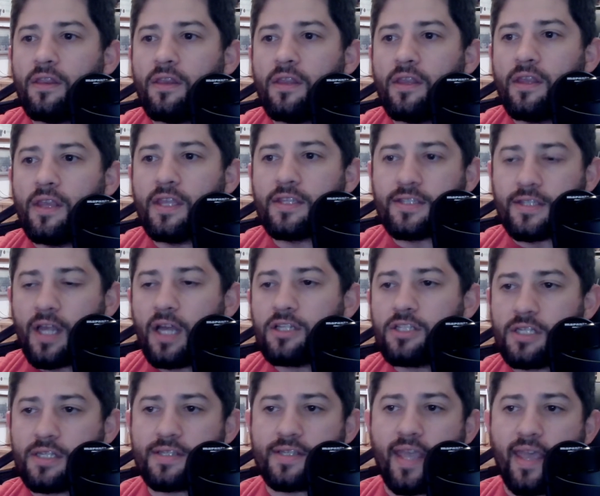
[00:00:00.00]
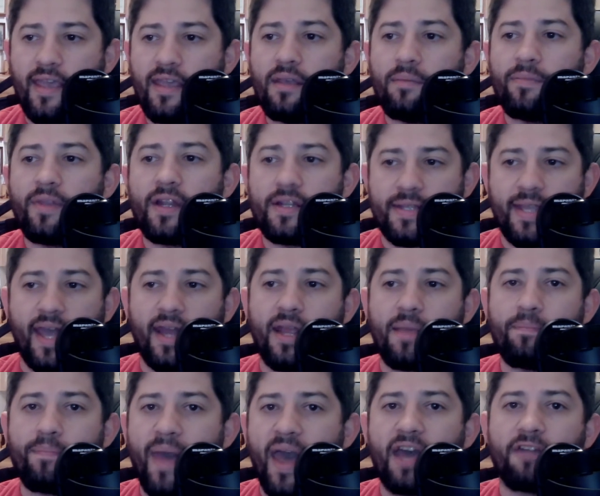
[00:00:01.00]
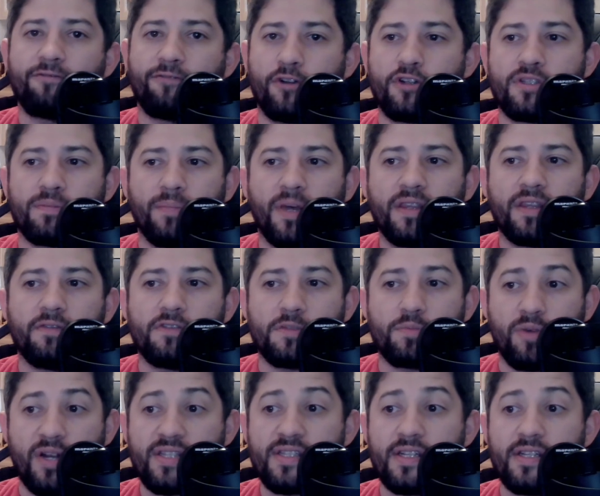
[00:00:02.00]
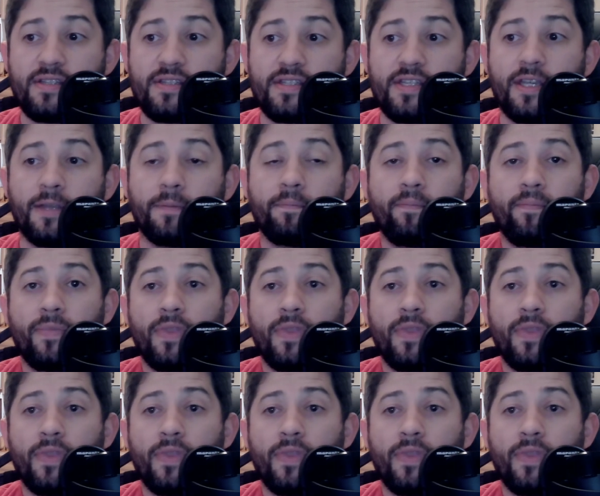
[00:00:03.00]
It's not just him that has had a bad first month of his presidency.